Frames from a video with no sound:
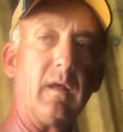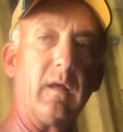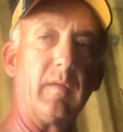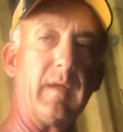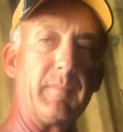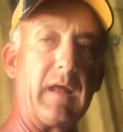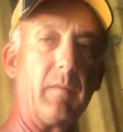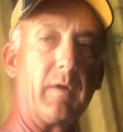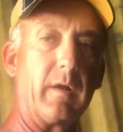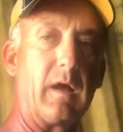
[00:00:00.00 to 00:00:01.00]
uh, that
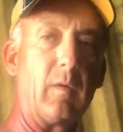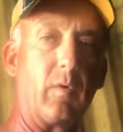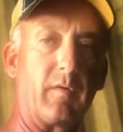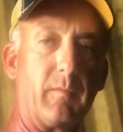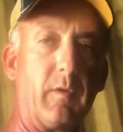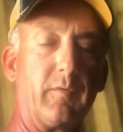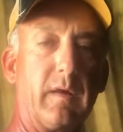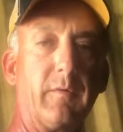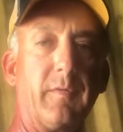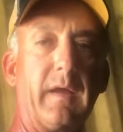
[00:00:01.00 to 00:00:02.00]
palomar knot works for
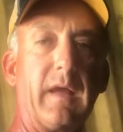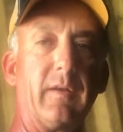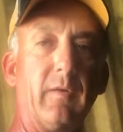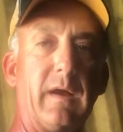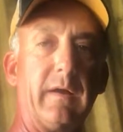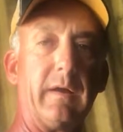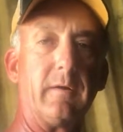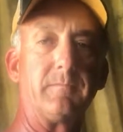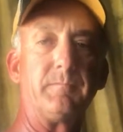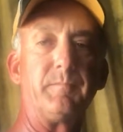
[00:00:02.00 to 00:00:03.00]
most everything I do out
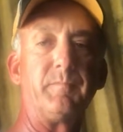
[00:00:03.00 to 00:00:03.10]
here.